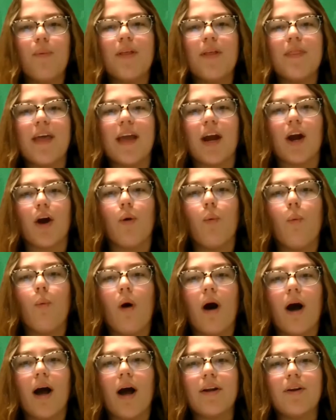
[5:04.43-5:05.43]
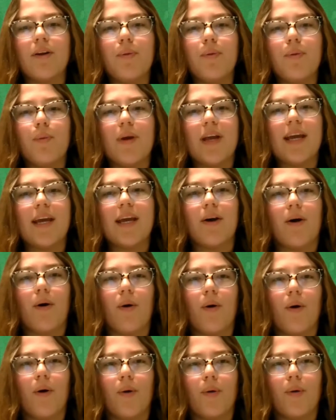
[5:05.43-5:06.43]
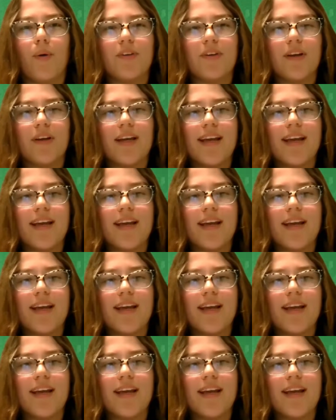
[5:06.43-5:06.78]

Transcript: when they are 1 week old.